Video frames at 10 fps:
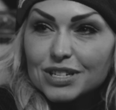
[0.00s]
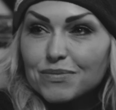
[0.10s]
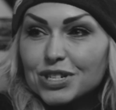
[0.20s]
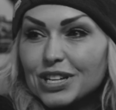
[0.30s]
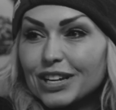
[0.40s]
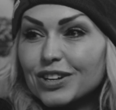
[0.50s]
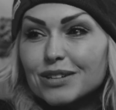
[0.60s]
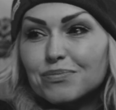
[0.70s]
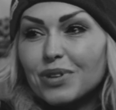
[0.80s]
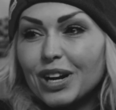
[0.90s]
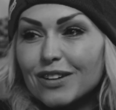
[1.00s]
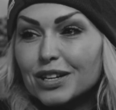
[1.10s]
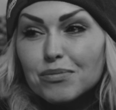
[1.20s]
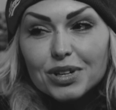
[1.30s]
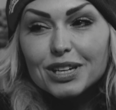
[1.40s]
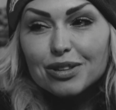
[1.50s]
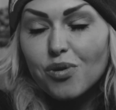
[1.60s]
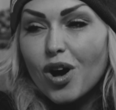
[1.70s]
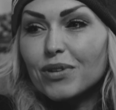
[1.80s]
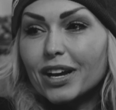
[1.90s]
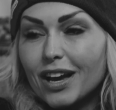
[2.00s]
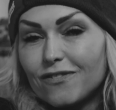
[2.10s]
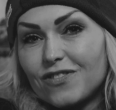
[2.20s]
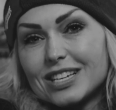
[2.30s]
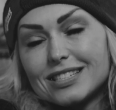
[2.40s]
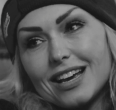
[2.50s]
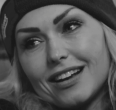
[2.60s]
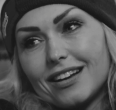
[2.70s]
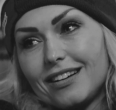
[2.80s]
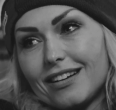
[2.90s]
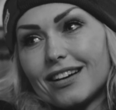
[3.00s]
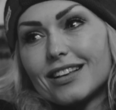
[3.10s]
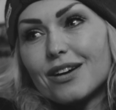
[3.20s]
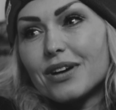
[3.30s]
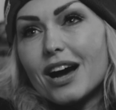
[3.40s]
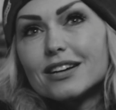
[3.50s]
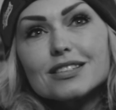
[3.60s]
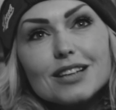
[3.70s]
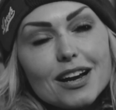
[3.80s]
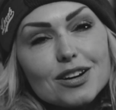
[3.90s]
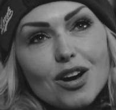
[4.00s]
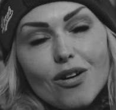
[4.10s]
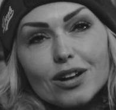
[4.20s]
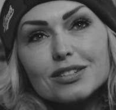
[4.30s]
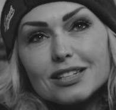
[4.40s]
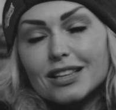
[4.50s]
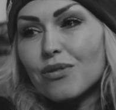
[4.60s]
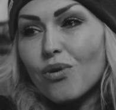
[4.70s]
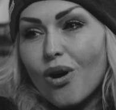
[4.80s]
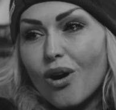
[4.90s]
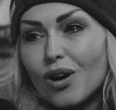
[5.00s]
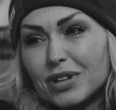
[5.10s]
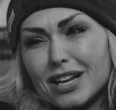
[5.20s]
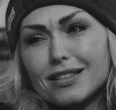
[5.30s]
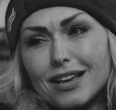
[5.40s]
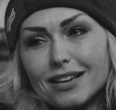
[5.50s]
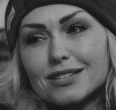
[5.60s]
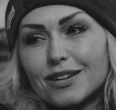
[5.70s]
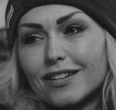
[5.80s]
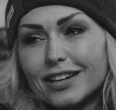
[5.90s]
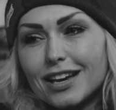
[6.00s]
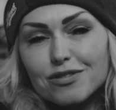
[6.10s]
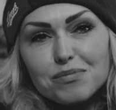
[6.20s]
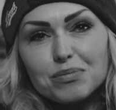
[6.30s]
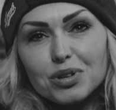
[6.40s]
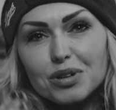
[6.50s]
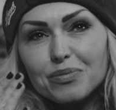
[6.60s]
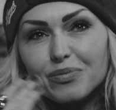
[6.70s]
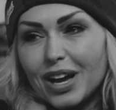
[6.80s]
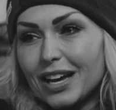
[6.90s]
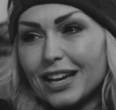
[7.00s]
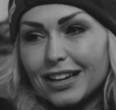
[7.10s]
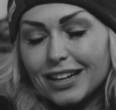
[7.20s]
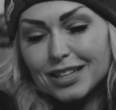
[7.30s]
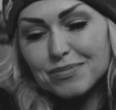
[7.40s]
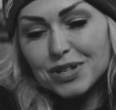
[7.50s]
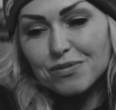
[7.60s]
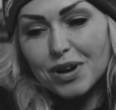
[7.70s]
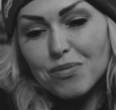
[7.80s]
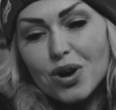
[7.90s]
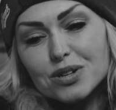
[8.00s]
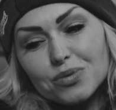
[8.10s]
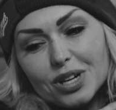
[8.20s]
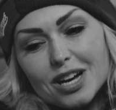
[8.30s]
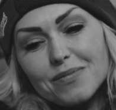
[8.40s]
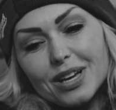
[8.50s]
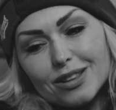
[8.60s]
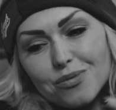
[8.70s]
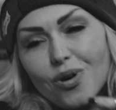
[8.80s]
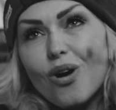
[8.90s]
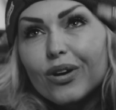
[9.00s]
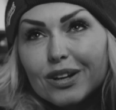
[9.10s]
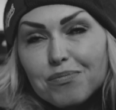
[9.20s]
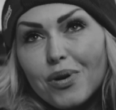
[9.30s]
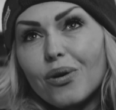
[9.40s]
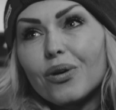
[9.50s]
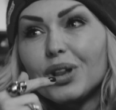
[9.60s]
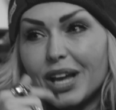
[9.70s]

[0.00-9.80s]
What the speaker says: as much as I could, and I was like, I'm gonna hit the wall, but I got fixated like that. I know I looked at that wall. I mean, I think so. I can't remember. I hit it, clipped it with my bars, went up, hit the wall, hit a pole,